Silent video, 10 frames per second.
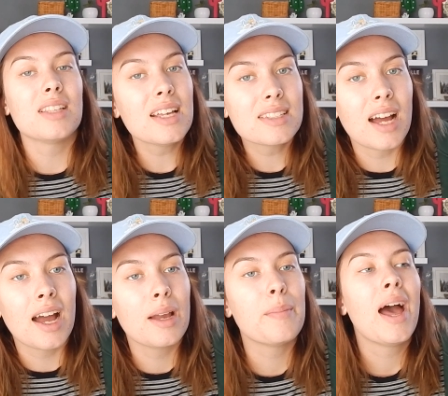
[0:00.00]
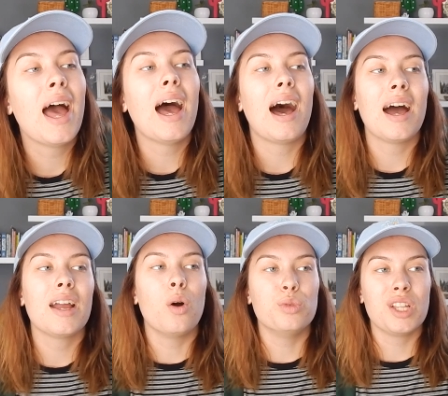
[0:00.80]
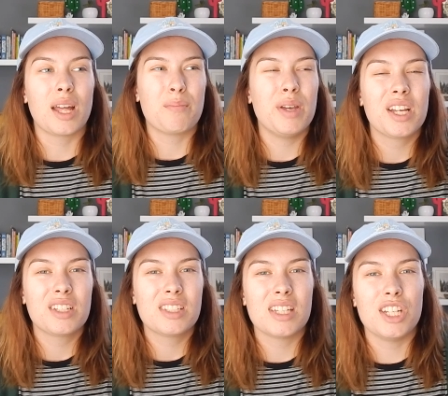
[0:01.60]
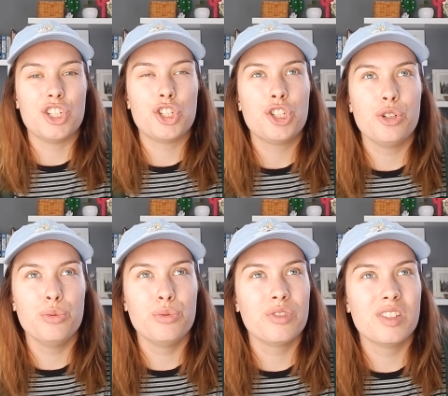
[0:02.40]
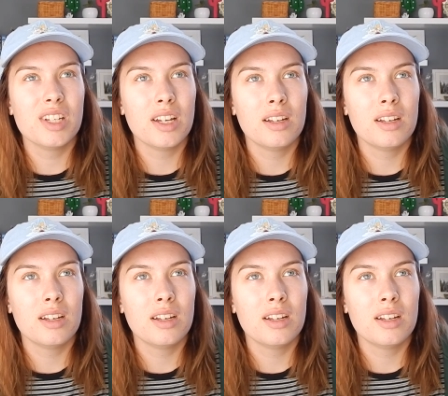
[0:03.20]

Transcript: because last time I only like picked and choosed